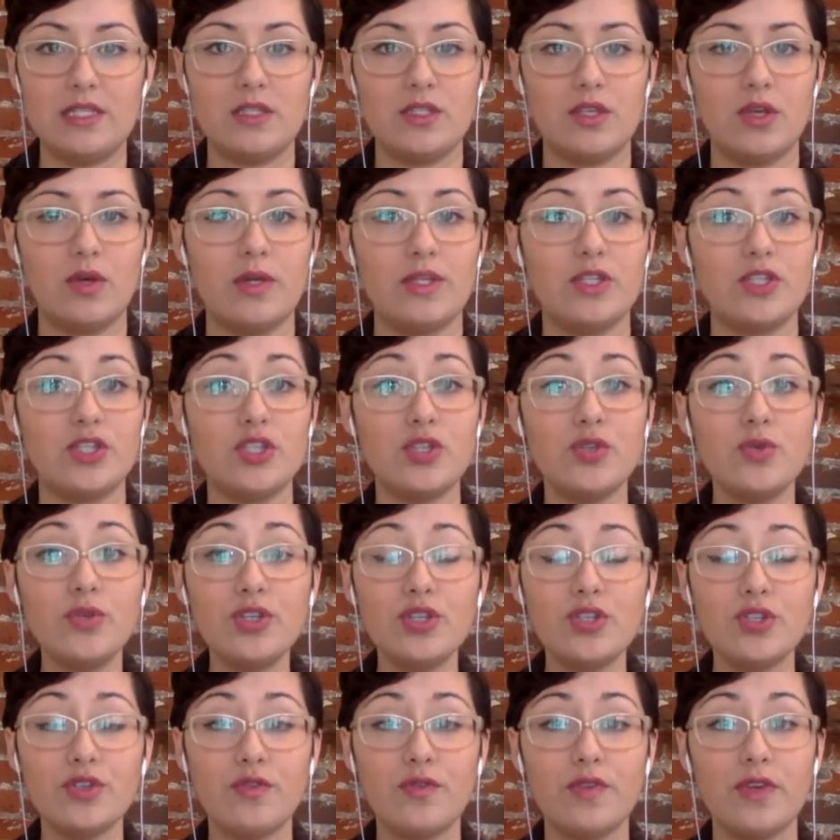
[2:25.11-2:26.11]
So as soon
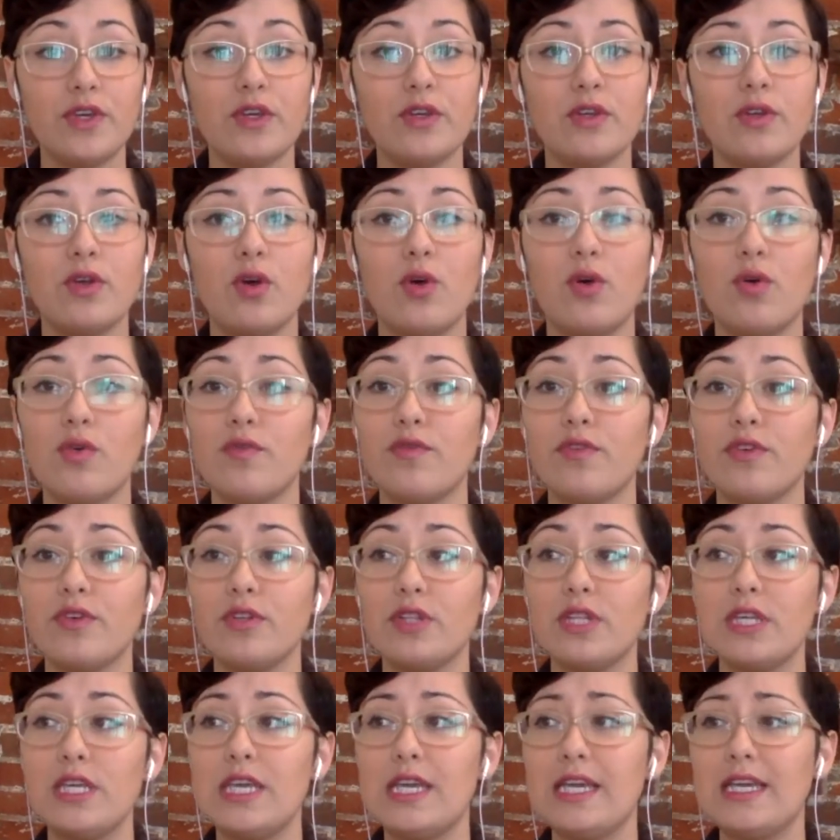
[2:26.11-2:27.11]
as you feel
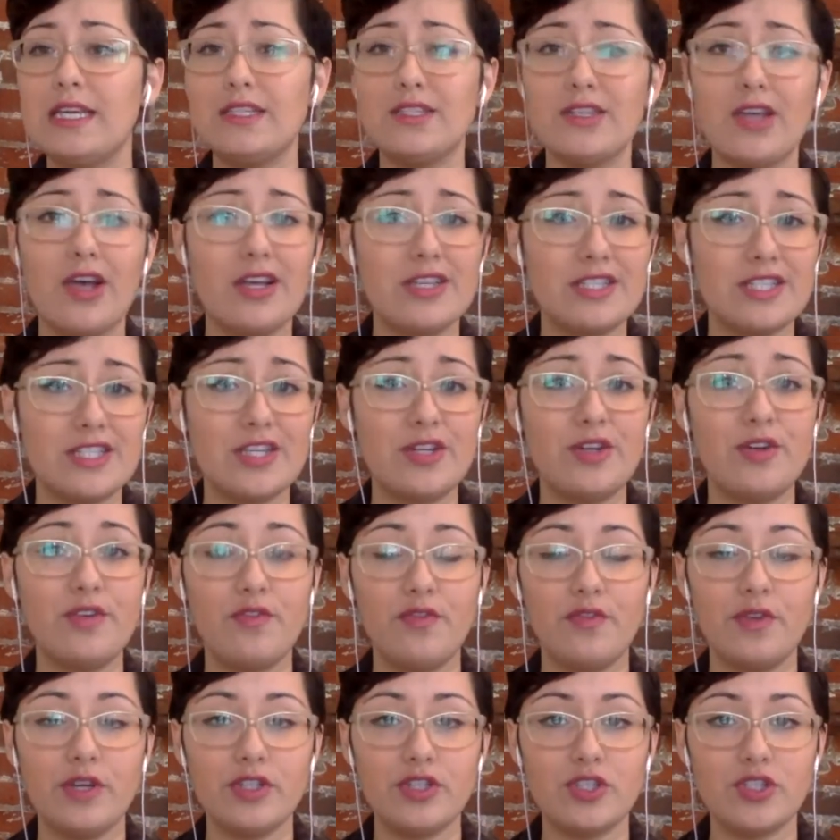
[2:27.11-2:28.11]
overly exhausted or
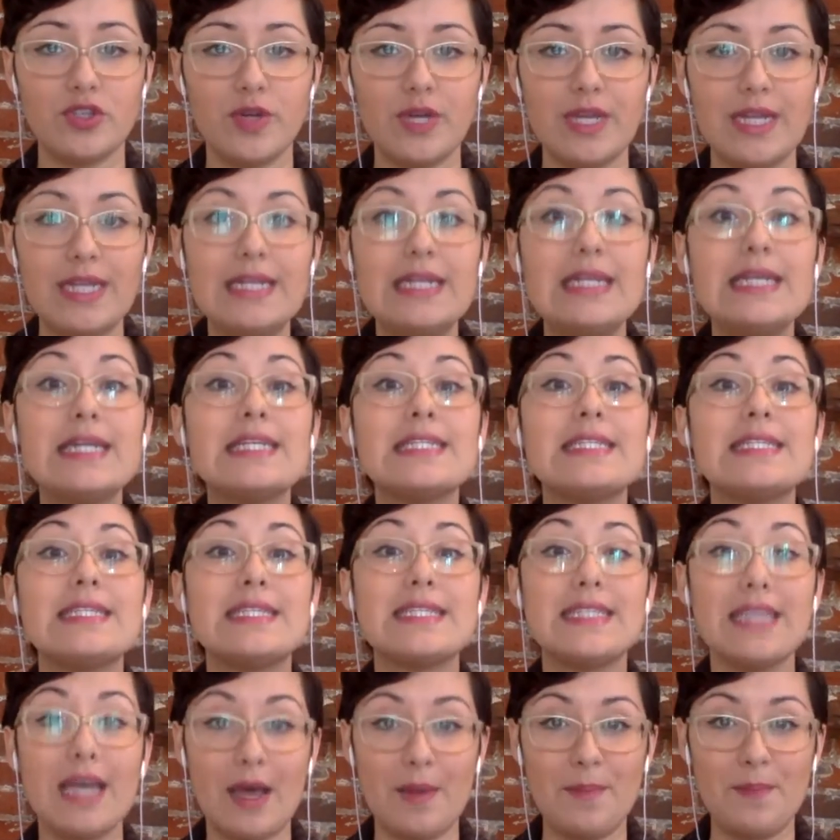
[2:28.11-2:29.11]
frustrated,
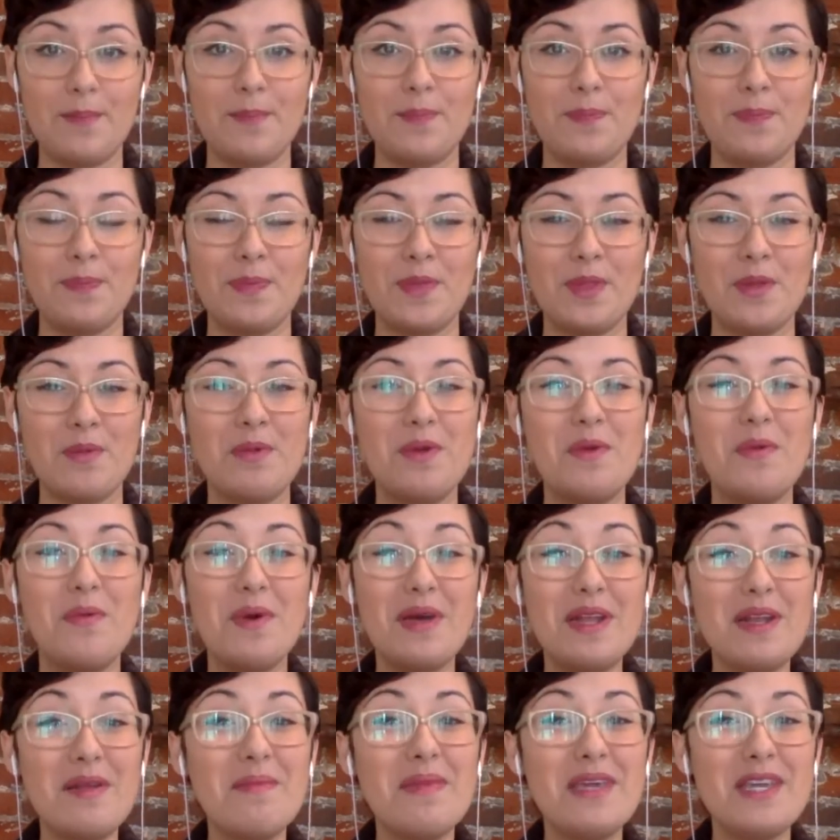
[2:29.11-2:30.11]
stop. We
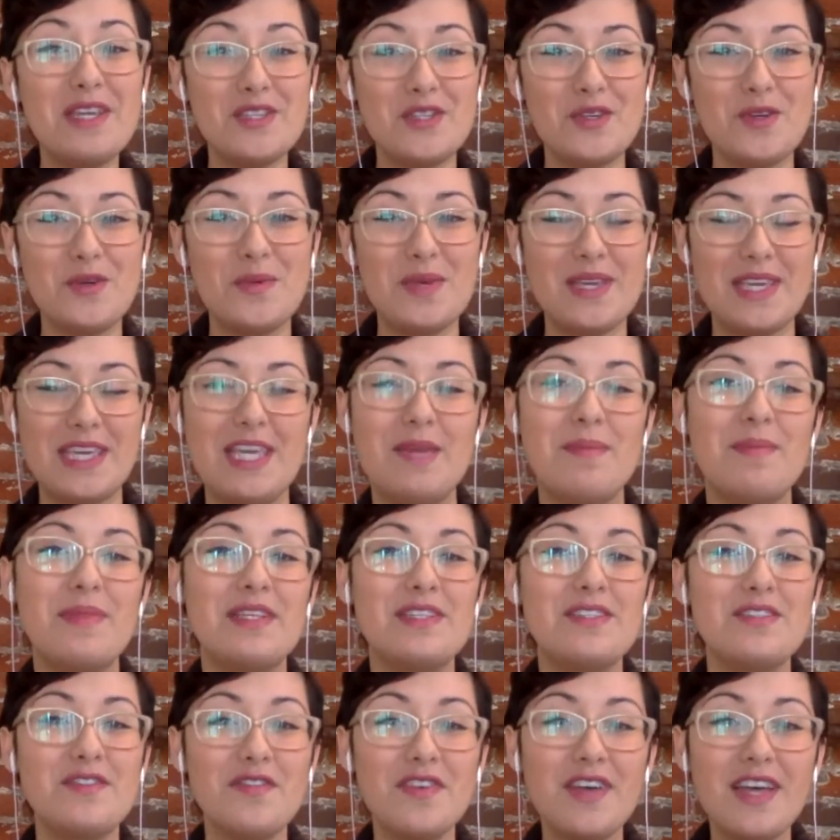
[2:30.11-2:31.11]
want to make sure we keep
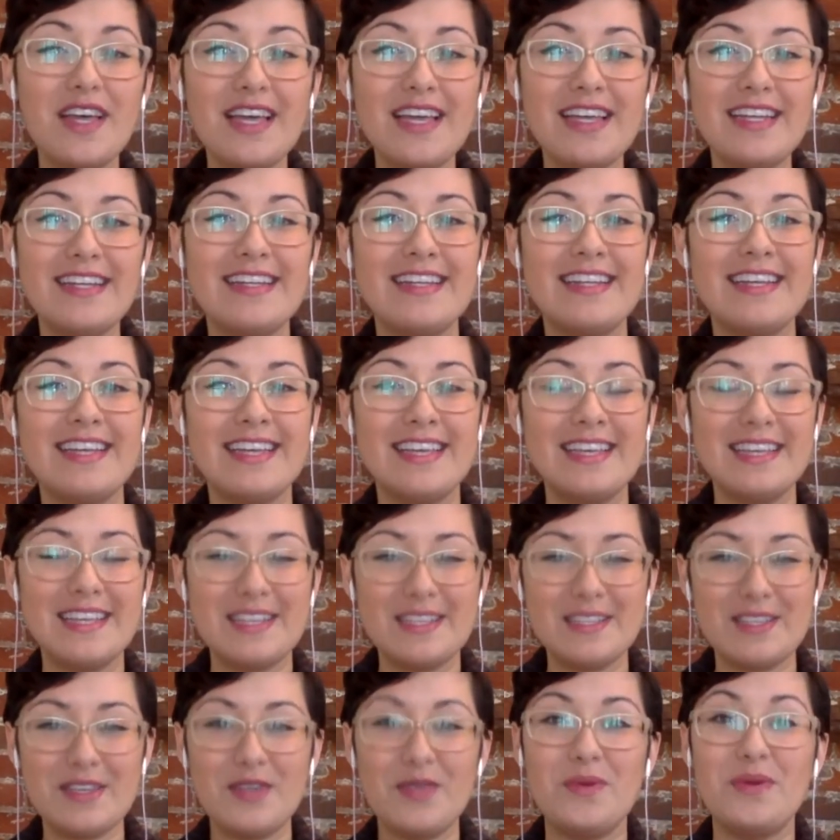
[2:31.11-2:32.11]
this fun,
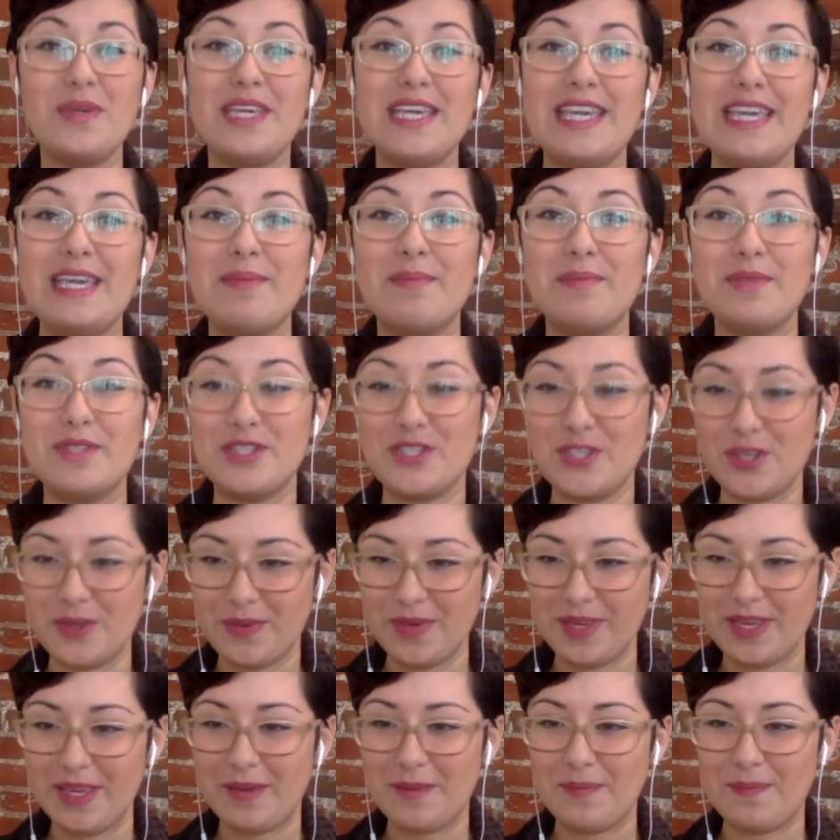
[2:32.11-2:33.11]
so you keep
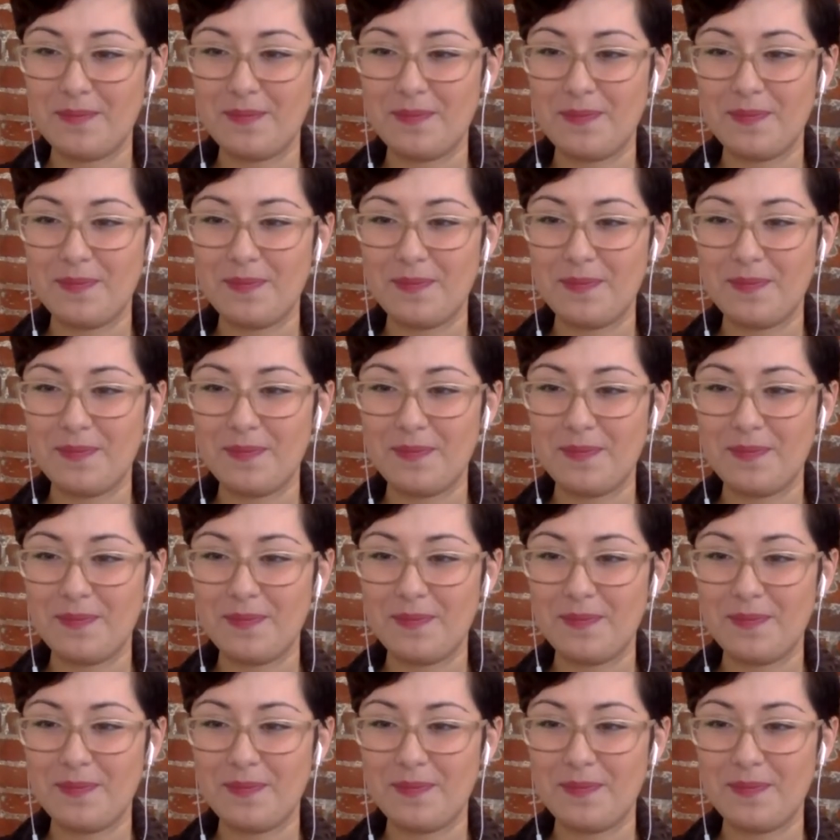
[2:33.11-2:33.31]
doing it.